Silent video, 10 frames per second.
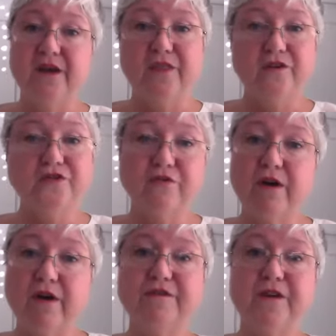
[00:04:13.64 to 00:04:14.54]
Those are
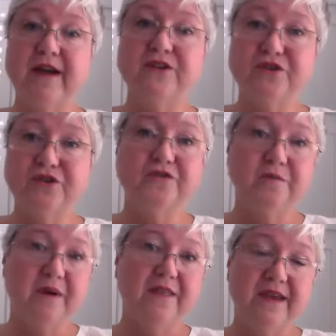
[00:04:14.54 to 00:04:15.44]
all fine-tuned
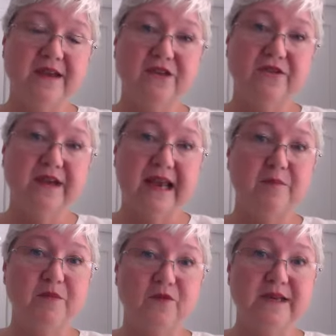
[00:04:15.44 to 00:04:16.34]
by the
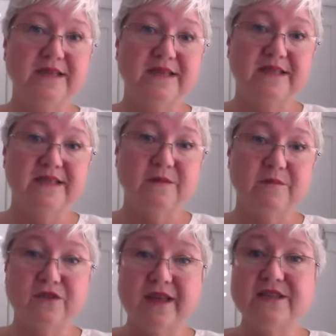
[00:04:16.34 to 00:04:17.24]
endocannabinoid system.
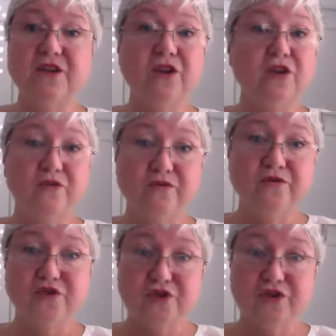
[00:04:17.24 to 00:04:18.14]
So that's a
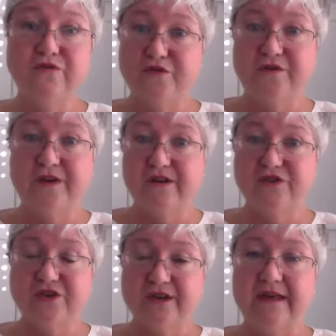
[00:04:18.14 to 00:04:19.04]
huge, huge
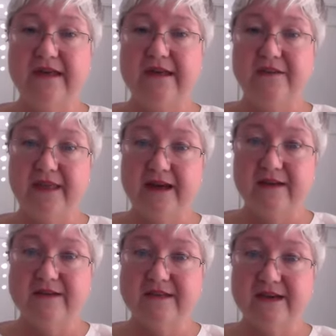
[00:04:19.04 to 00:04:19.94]
function that
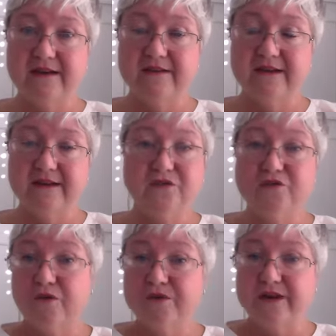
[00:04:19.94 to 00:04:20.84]
it
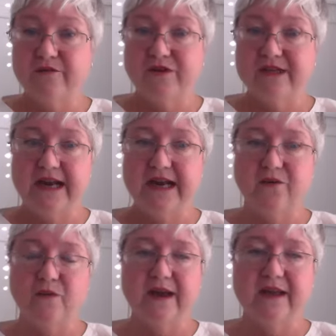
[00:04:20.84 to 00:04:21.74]
controls every day and
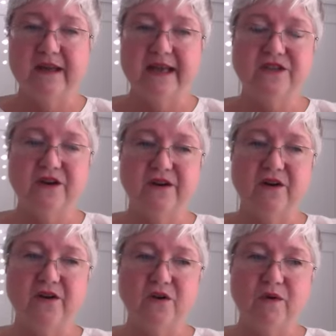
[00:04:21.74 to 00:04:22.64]
regulates on an
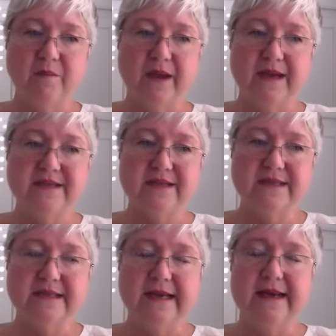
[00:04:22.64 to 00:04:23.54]
ongoing
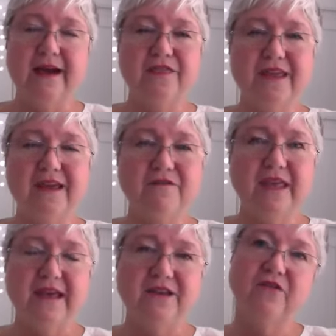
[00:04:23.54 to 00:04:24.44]
basis. I think of
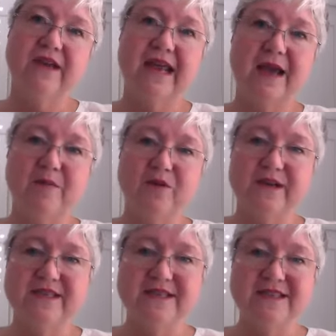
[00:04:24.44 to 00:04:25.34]
the
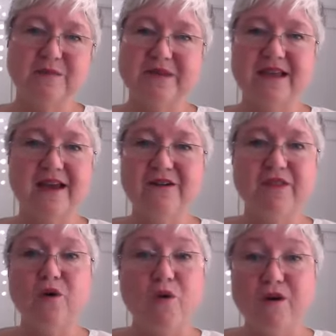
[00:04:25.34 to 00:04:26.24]
endocannabinoid system as kind of
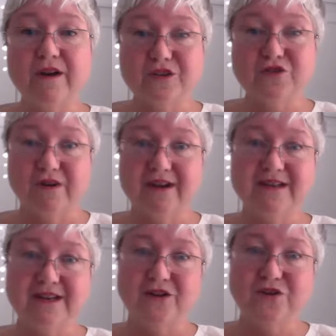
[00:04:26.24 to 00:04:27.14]
the orchestra
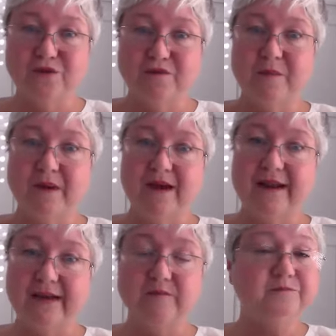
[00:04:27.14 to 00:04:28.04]
conductor of the body.